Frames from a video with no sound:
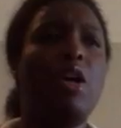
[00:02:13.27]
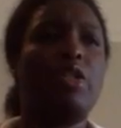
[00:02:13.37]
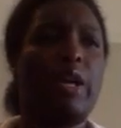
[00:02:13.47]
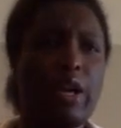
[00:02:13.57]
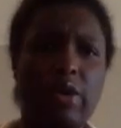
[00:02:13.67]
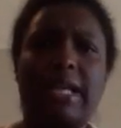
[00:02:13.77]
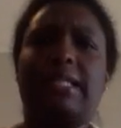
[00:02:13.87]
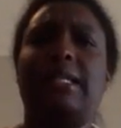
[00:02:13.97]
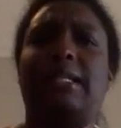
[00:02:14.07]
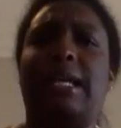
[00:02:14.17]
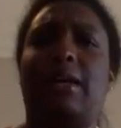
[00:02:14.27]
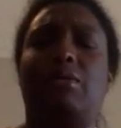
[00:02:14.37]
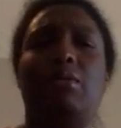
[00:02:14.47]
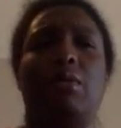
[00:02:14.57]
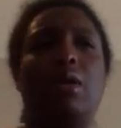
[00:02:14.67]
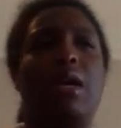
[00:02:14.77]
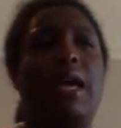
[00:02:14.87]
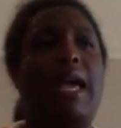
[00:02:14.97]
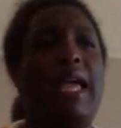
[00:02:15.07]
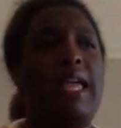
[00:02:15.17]
So I go and I sit down,
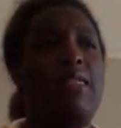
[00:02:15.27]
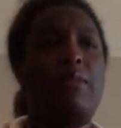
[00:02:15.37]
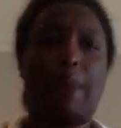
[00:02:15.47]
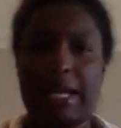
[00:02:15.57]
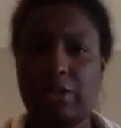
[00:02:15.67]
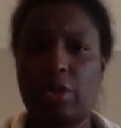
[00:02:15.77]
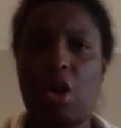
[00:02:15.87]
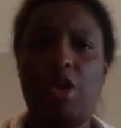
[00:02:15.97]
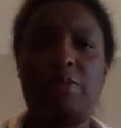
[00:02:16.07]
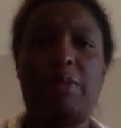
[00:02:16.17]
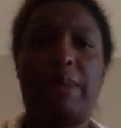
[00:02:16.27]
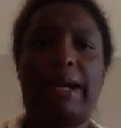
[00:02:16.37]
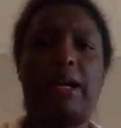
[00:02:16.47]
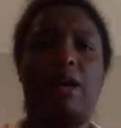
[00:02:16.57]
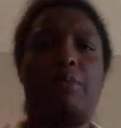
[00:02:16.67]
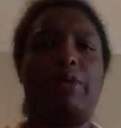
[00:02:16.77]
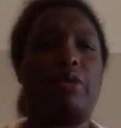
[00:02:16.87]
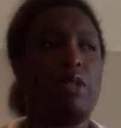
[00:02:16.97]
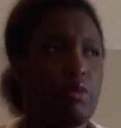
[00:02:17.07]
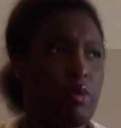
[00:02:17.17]
and the pastor calls me back up.
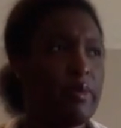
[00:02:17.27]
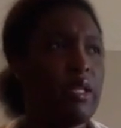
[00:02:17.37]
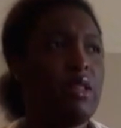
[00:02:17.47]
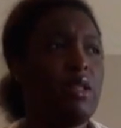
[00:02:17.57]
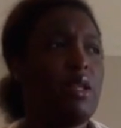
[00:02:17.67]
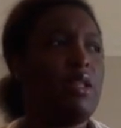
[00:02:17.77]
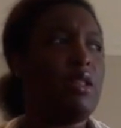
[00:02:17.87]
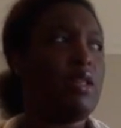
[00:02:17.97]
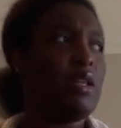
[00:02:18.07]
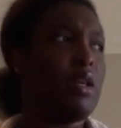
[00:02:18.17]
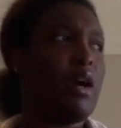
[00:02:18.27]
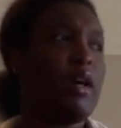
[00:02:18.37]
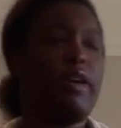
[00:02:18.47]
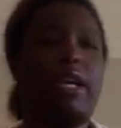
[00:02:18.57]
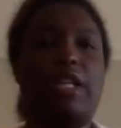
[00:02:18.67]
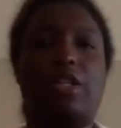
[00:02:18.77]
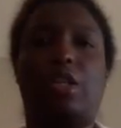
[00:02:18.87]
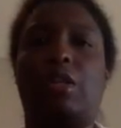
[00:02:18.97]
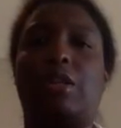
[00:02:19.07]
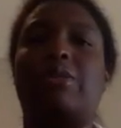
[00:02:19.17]
There's a woman in the
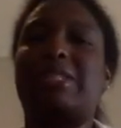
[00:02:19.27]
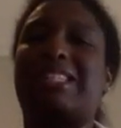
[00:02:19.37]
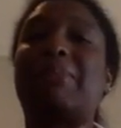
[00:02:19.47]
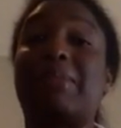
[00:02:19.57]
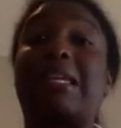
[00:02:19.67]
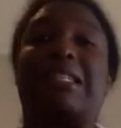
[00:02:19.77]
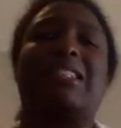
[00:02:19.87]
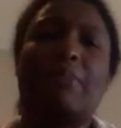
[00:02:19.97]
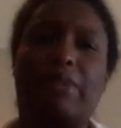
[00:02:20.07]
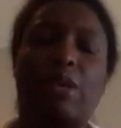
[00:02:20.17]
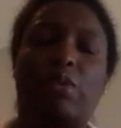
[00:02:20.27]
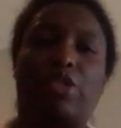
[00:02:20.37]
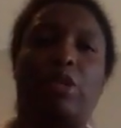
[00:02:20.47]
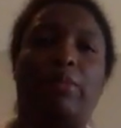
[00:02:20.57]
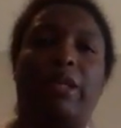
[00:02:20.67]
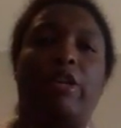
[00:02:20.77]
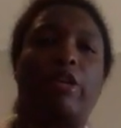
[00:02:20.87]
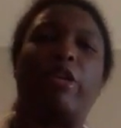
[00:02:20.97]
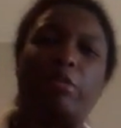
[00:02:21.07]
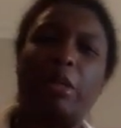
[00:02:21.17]
congregation. There's something was troubling
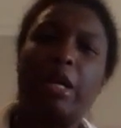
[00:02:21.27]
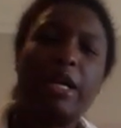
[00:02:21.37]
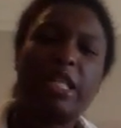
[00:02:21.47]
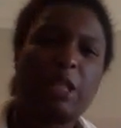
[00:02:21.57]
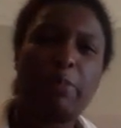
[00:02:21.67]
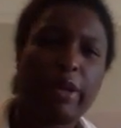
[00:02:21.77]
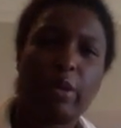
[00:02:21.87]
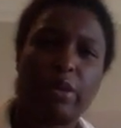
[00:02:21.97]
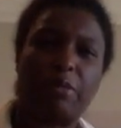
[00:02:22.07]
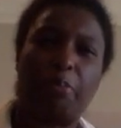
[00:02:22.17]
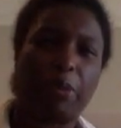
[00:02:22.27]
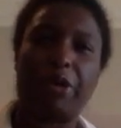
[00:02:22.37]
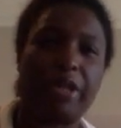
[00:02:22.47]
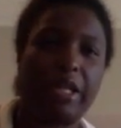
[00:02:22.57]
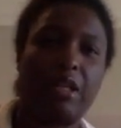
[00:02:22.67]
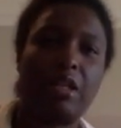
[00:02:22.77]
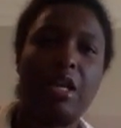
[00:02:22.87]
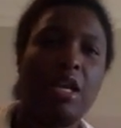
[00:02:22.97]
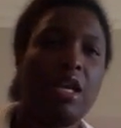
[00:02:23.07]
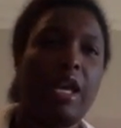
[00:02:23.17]
her. Her spirit was burdened,
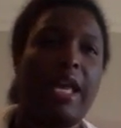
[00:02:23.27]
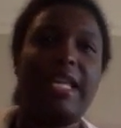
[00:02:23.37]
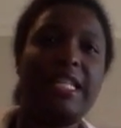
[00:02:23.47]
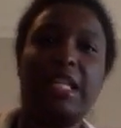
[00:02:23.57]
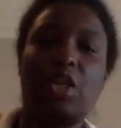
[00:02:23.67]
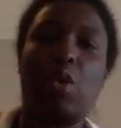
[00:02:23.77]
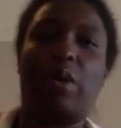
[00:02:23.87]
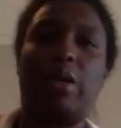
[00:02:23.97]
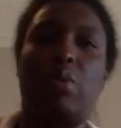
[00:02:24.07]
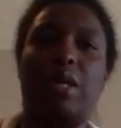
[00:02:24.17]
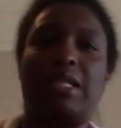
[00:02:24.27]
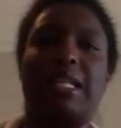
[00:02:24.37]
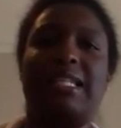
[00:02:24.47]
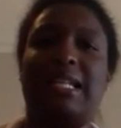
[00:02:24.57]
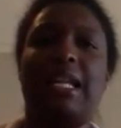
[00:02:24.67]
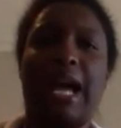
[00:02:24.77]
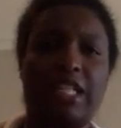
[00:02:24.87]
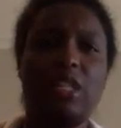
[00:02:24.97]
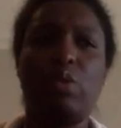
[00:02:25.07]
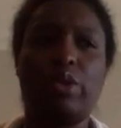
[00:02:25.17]
and he didn't know what it was. And he said, I
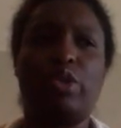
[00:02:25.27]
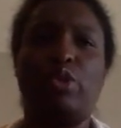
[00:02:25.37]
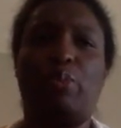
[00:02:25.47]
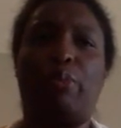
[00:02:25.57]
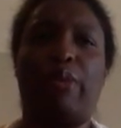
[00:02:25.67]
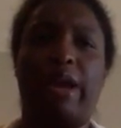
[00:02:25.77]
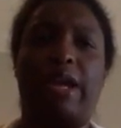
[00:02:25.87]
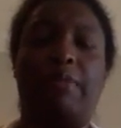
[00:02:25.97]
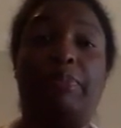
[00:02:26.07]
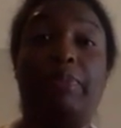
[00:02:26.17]
just want you to pray.